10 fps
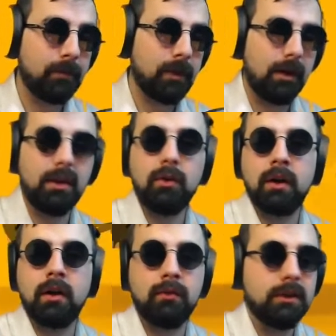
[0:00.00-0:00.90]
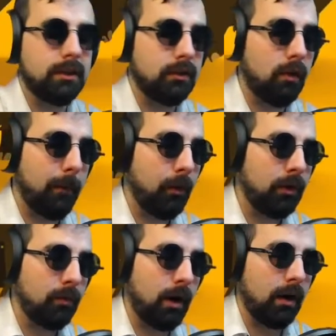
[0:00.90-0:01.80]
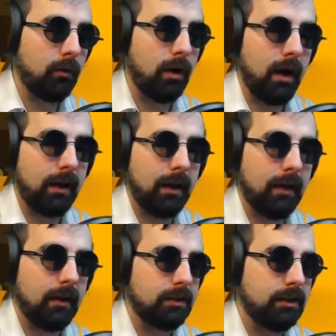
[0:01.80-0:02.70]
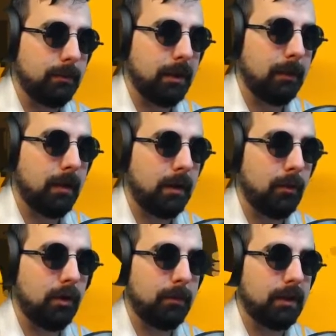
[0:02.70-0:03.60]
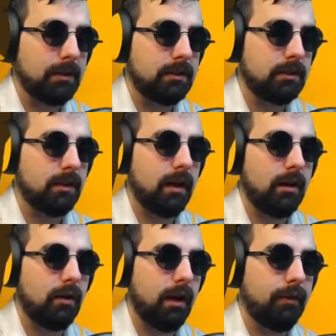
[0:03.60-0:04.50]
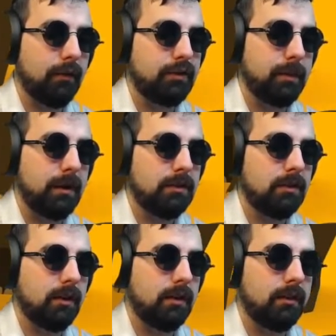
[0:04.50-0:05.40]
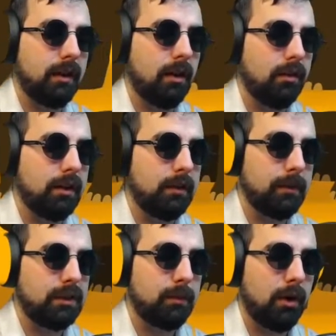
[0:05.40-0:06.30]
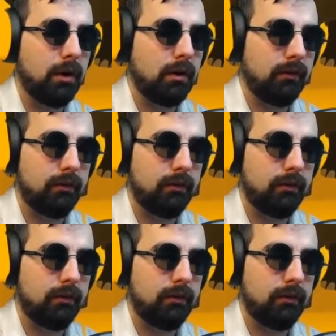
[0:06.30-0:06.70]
I think we're gonna reach into a point where I can't actually beat him anymore because I don't have enough spears, so I, they all need to be spot on